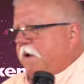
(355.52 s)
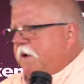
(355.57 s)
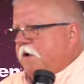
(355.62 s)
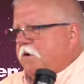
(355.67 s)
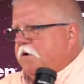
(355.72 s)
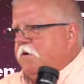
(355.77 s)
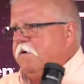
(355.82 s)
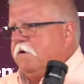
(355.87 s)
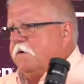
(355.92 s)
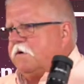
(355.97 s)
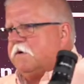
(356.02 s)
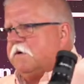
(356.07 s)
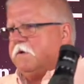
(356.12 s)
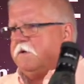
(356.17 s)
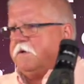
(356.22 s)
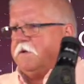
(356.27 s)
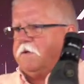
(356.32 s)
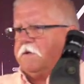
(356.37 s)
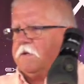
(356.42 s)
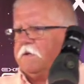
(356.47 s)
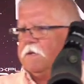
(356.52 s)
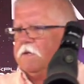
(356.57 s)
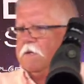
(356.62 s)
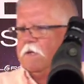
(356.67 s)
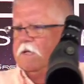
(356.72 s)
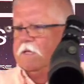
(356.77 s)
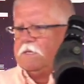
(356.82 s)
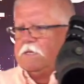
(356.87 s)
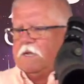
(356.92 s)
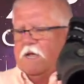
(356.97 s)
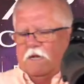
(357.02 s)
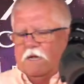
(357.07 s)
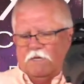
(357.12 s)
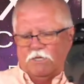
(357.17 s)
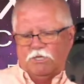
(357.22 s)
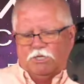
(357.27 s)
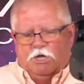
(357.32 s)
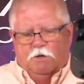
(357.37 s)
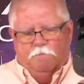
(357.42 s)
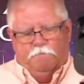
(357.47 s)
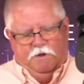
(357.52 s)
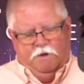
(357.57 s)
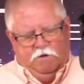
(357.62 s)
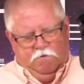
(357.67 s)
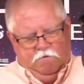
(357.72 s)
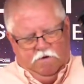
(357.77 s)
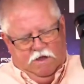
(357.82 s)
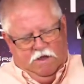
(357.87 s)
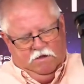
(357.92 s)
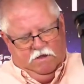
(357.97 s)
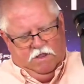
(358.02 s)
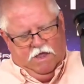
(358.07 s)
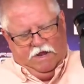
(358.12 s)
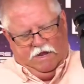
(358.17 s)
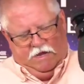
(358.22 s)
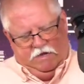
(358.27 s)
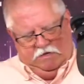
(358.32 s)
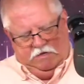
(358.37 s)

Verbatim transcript: better. it's not jumping around like